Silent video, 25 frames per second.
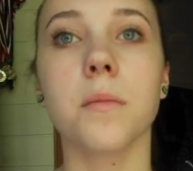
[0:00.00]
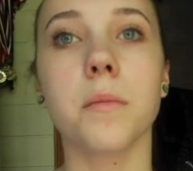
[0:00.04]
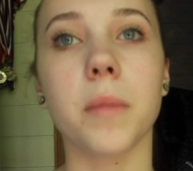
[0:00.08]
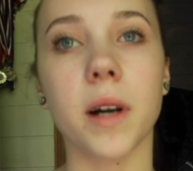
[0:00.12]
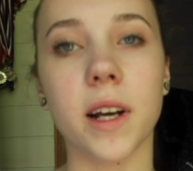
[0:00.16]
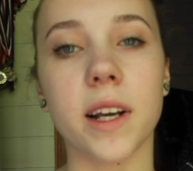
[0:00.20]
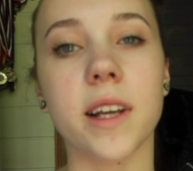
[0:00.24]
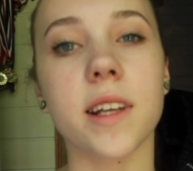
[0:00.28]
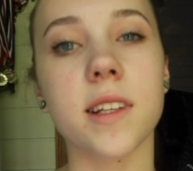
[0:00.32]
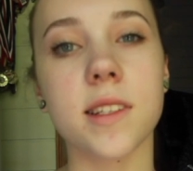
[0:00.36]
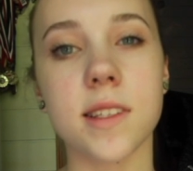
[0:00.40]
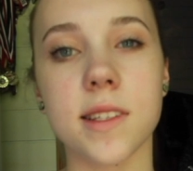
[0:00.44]

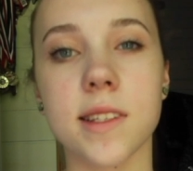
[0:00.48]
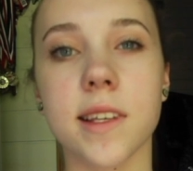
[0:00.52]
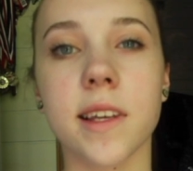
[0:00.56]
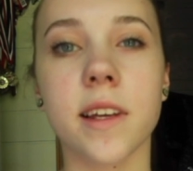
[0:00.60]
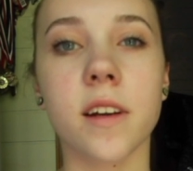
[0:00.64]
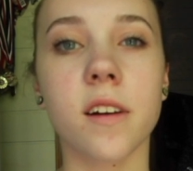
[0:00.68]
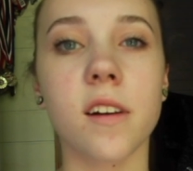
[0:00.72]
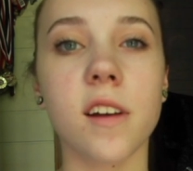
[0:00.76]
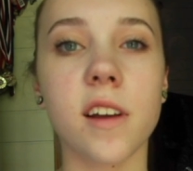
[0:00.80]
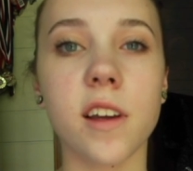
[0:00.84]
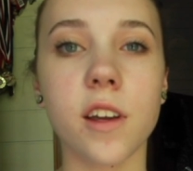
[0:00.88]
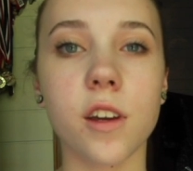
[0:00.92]
but
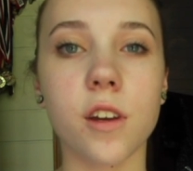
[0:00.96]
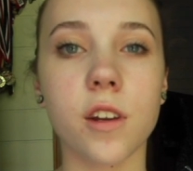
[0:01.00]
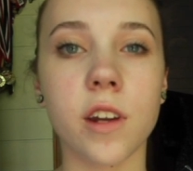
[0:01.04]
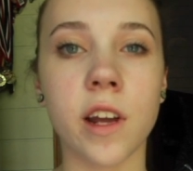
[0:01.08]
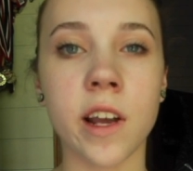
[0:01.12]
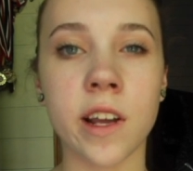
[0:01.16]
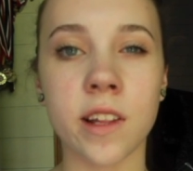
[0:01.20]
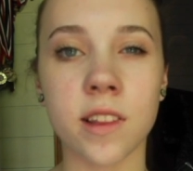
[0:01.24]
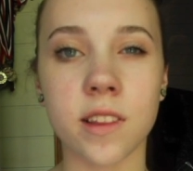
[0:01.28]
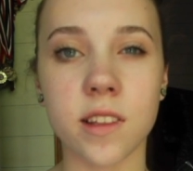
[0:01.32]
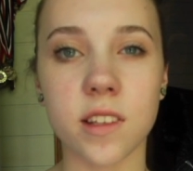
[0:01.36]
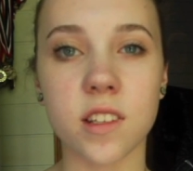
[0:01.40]
considering you
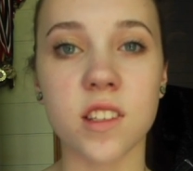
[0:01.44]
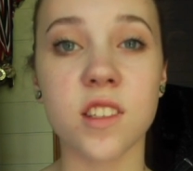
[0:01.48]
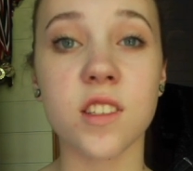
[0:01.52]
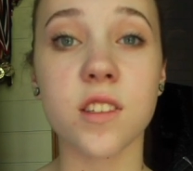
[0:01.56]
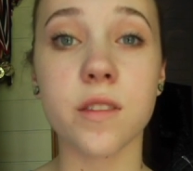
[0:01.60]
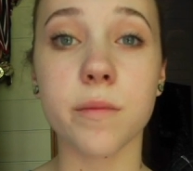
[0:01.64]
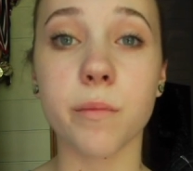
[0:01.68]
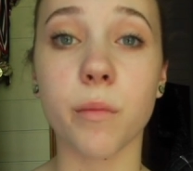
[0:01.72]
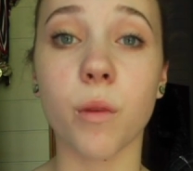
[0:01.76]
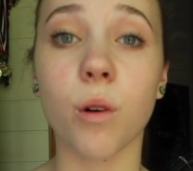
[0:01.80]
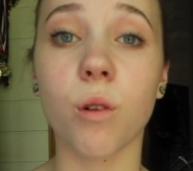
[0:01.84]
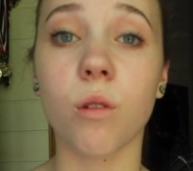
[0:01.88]
need the
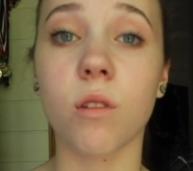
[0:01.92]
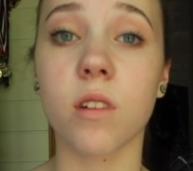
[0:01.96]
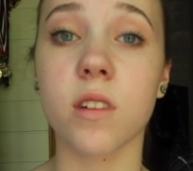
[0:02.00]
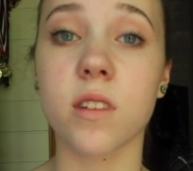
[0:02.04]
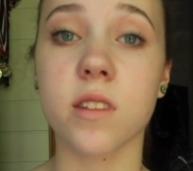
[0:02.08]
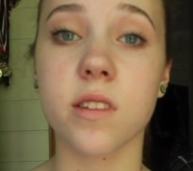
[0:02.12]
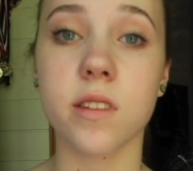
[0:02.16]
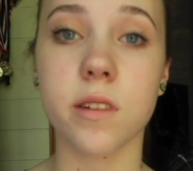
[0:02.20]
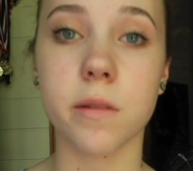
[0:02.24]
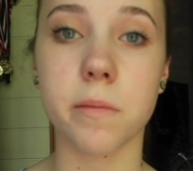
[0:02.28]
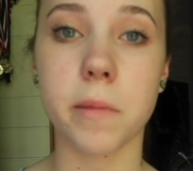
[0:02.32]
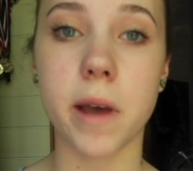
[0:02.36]

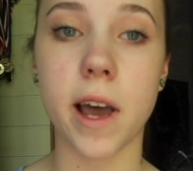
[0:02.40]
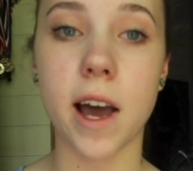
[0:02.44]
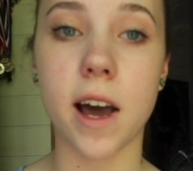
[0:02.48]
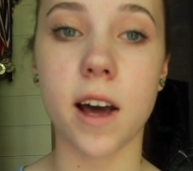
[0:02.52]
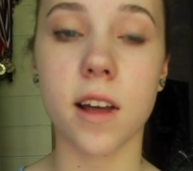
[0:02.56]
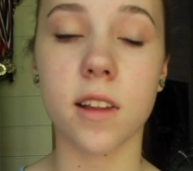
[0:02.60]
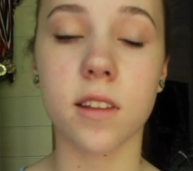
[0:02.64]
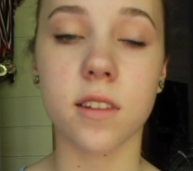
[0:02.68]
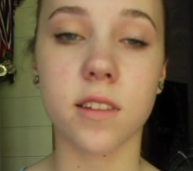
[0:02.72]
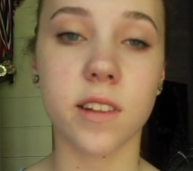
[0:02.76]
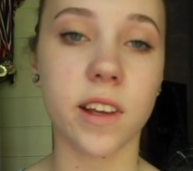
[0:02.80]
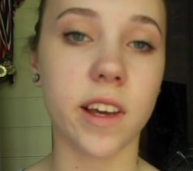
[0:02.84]
smallest
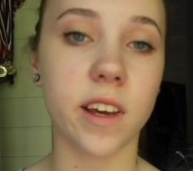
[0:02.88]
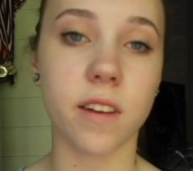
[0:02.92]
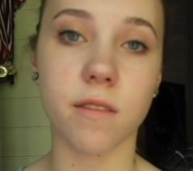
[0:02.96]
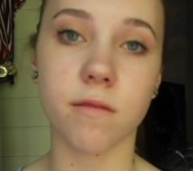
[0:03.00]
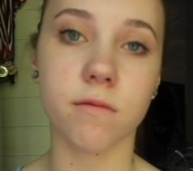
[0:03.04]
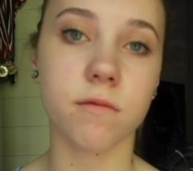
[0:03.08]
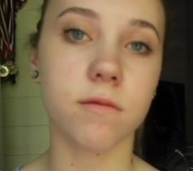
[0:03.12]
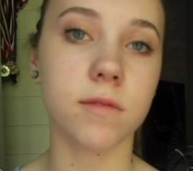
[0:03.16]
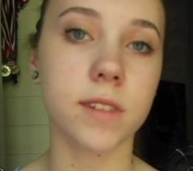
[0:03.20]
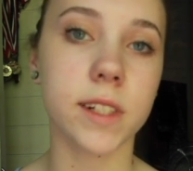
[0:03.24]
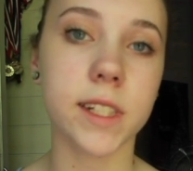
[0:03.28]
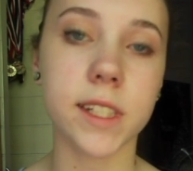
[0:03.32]
amount, it
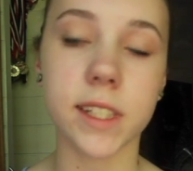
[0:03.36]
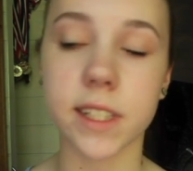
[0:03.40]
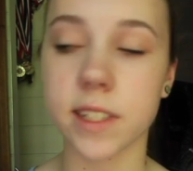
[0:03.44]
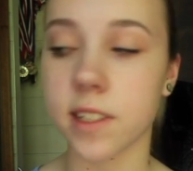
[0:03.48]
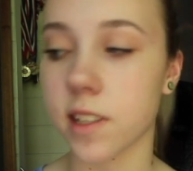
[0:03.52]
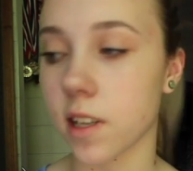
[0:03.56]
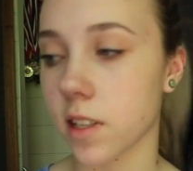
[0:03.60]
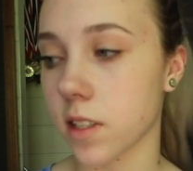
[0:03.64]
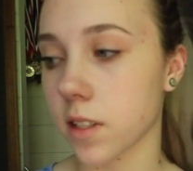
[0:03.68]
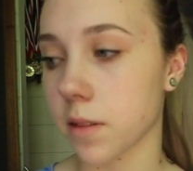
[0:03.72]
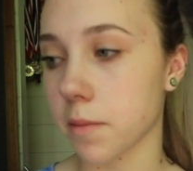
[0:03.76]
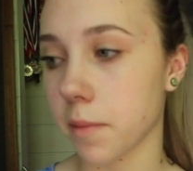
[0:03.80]
really
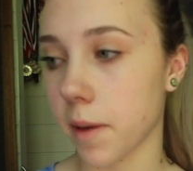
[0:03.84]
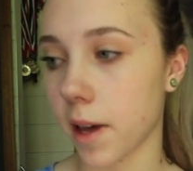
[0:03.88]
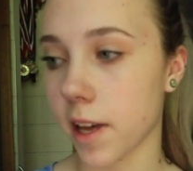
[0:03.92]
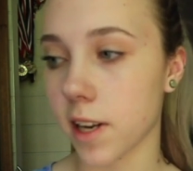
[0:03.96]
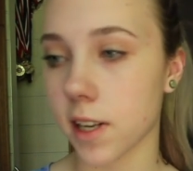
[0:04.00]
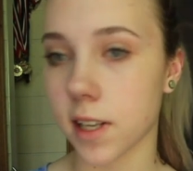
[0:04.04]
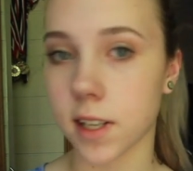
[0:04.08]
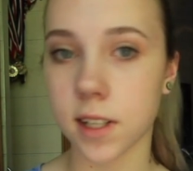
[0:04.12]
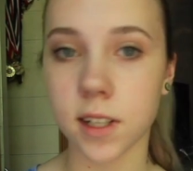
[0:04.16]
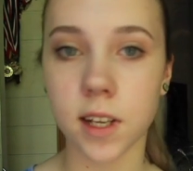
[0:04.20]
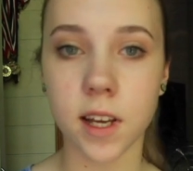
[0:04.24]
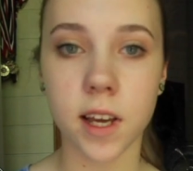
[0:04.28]
doesn't
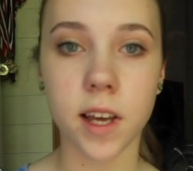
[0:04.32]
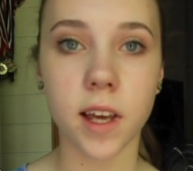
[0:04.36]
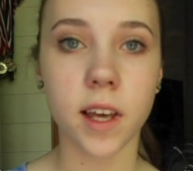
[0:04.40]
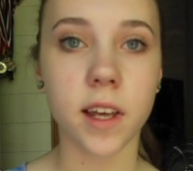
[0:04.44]
matter.